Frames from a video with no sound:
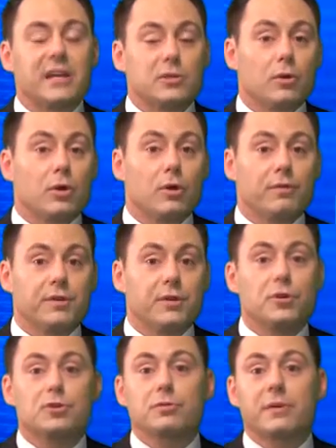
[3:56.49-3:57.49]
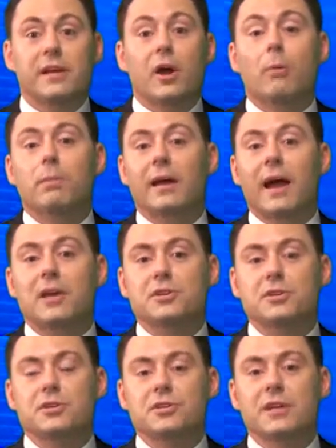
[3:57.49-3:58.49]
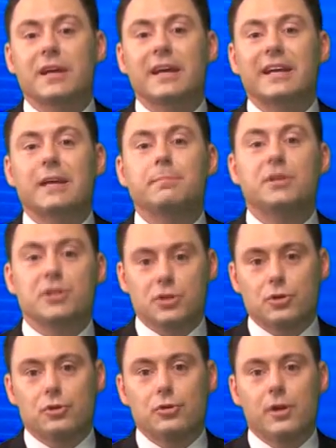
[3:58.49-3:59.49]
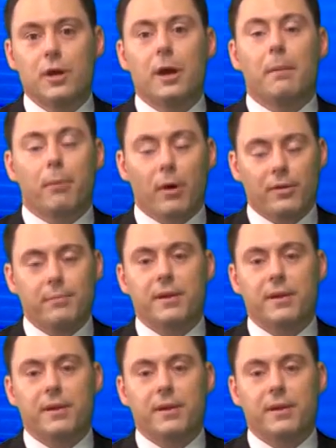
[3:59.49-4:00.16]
his or her fiduciary obligations can be sued by